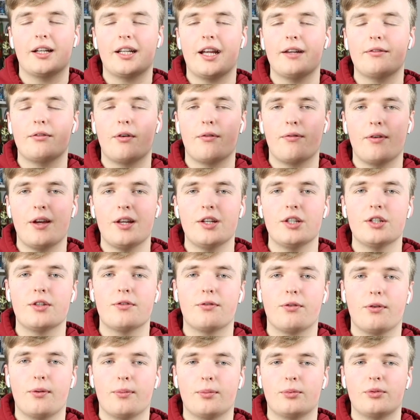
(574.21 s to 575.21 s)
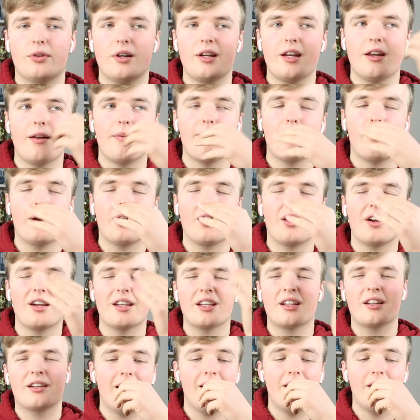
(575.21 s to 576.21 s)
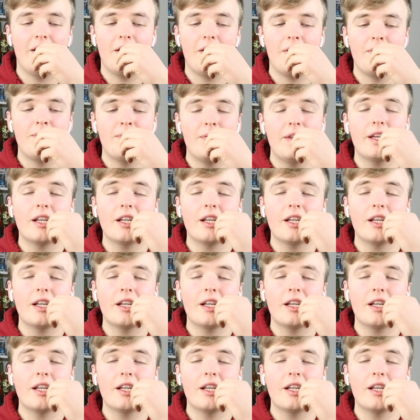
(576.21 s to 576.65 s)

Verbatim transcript: I get revenge for Marina, but like, I don't know.